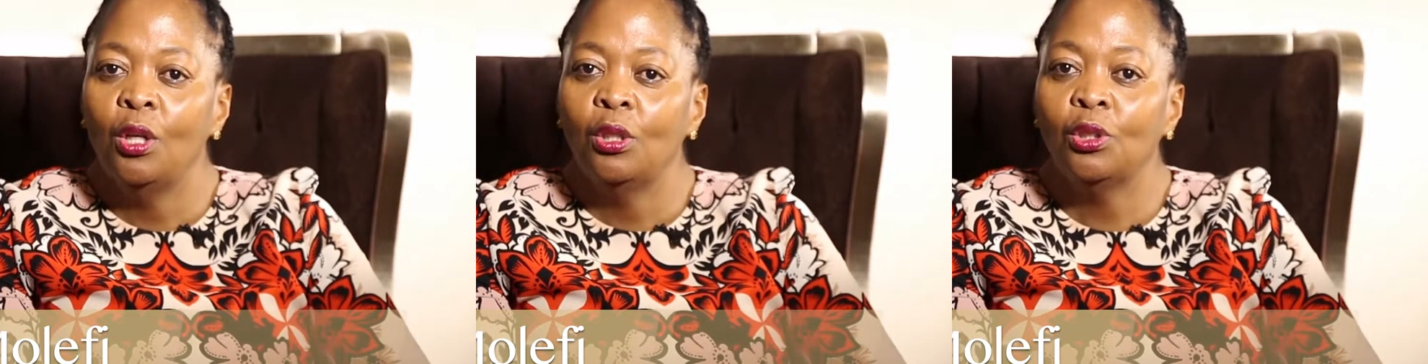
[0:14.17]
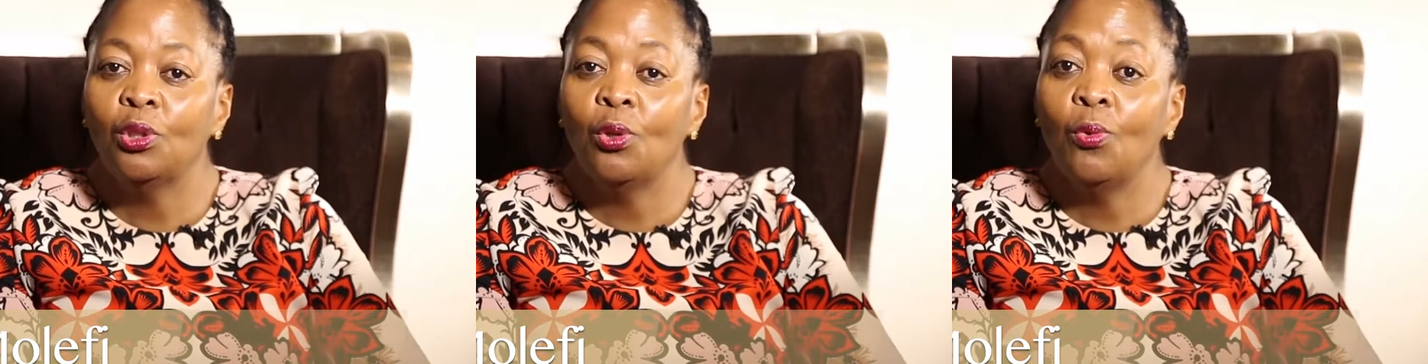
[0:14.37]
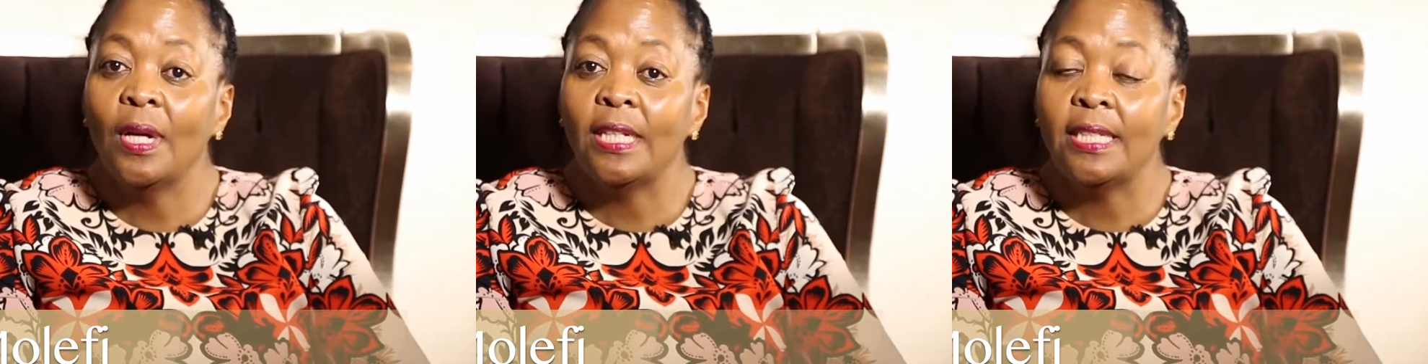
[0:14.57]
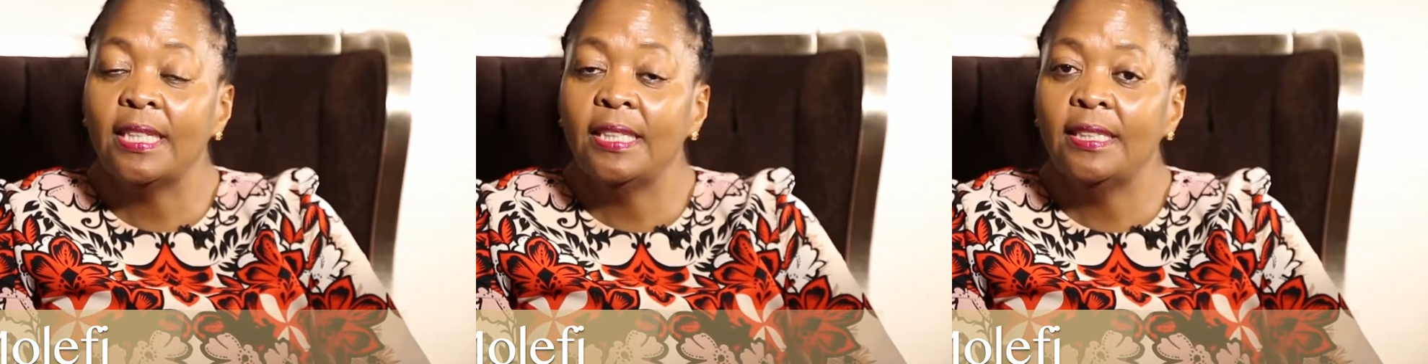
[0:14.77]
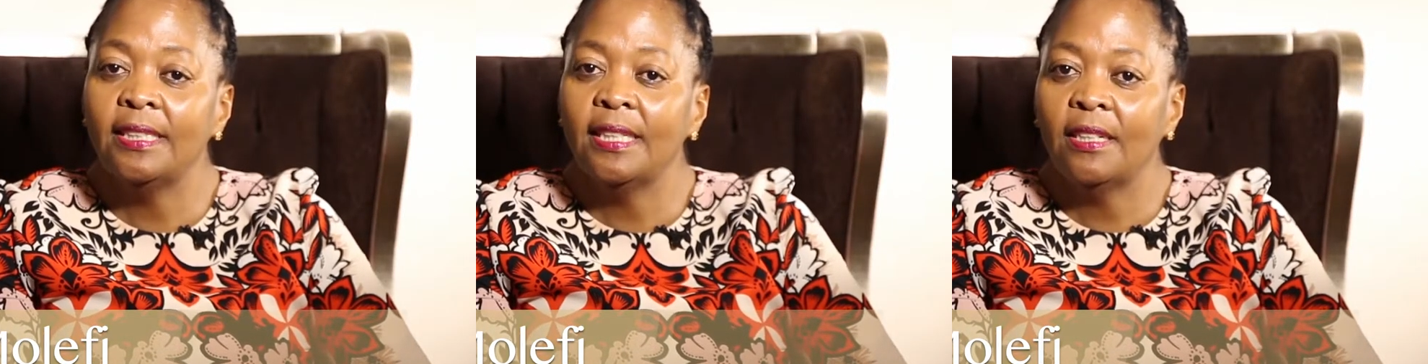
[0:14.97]
So what
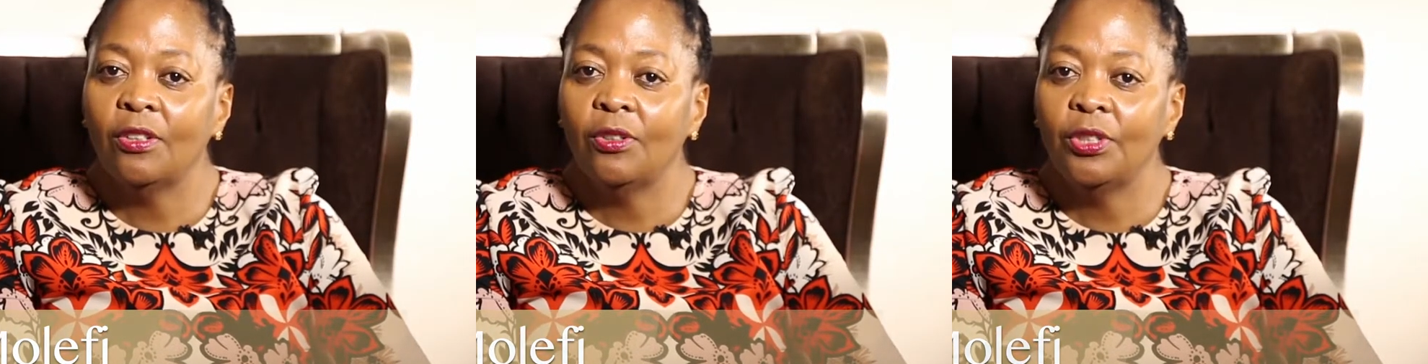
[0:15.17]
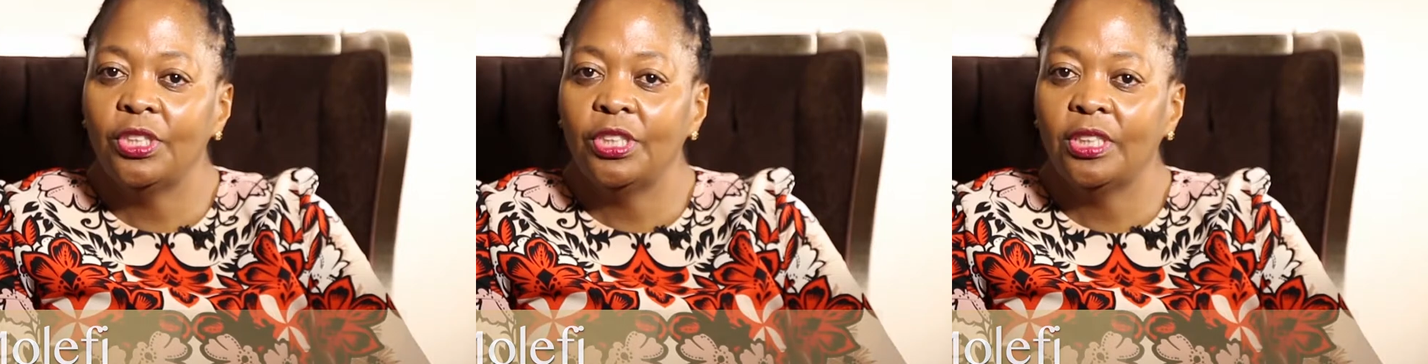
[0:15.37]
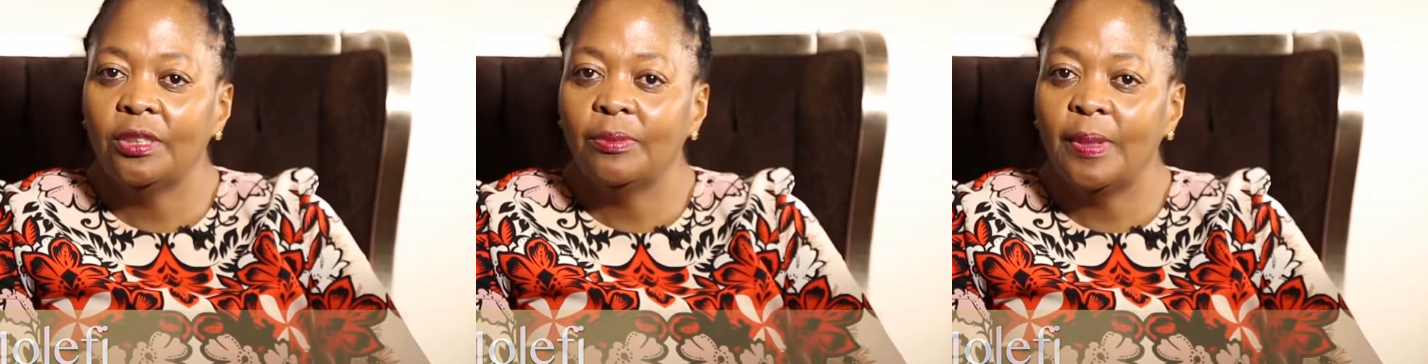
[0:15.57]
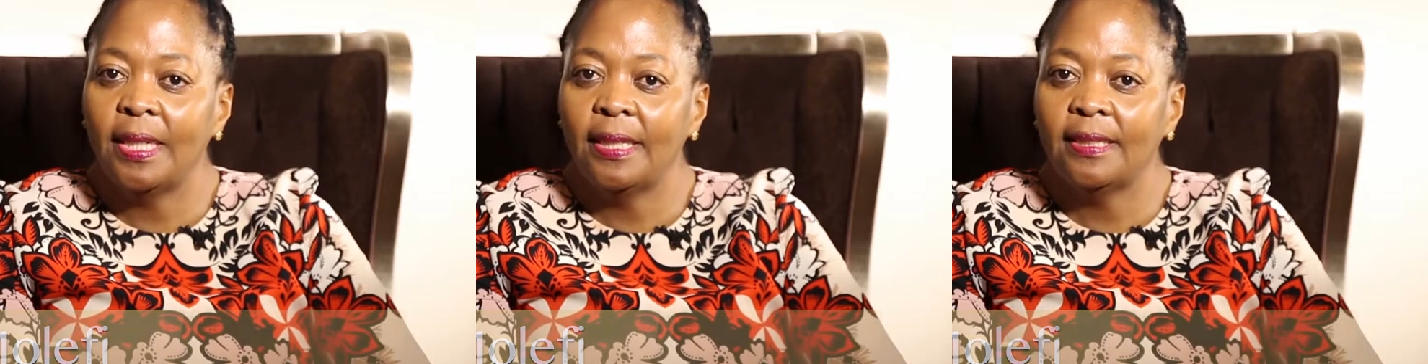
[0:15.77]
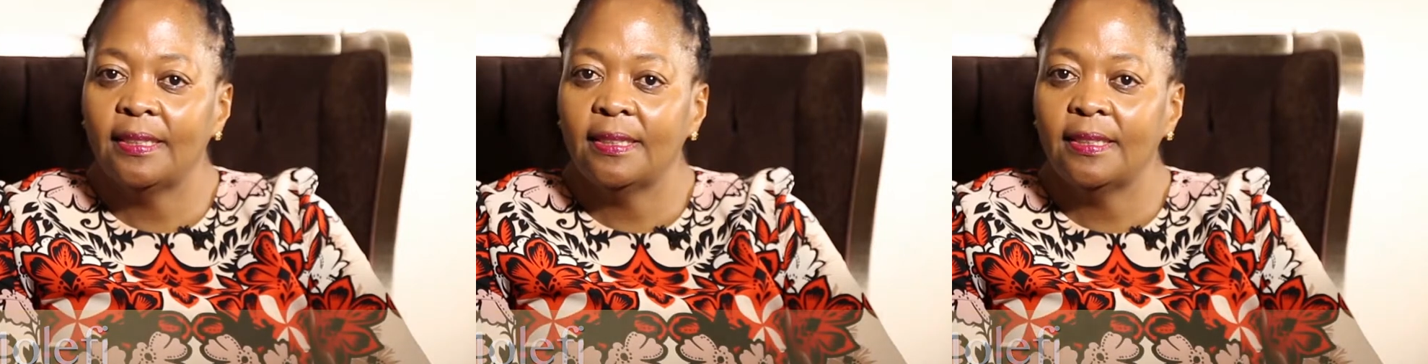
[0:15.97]
is unconscious
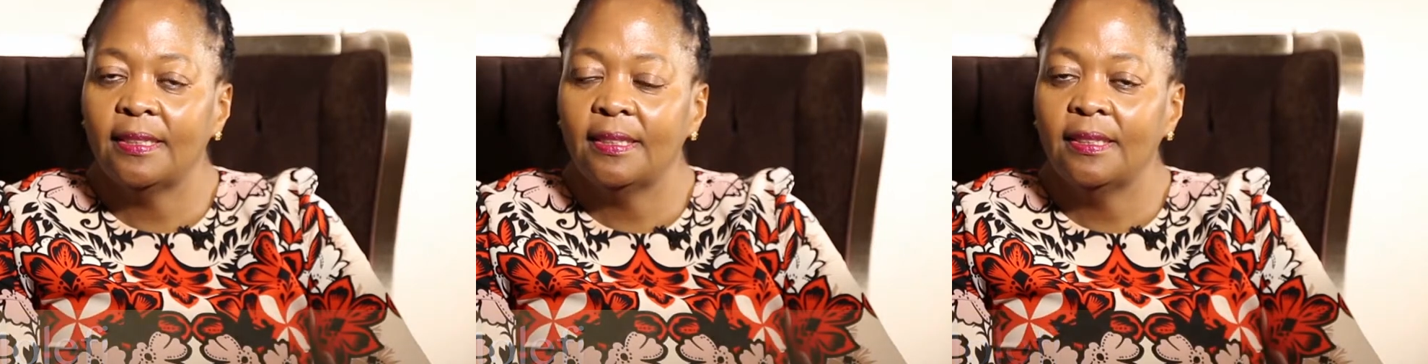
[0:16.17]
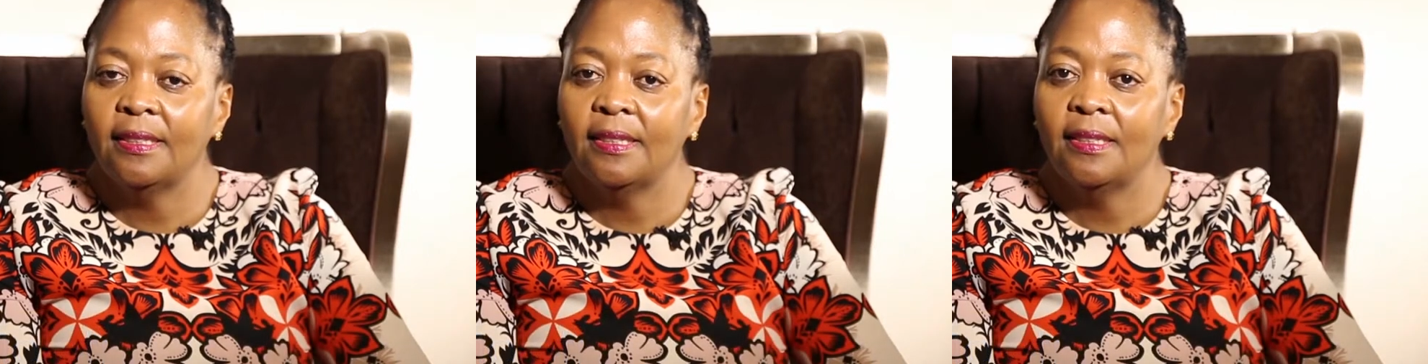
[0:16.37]
bias?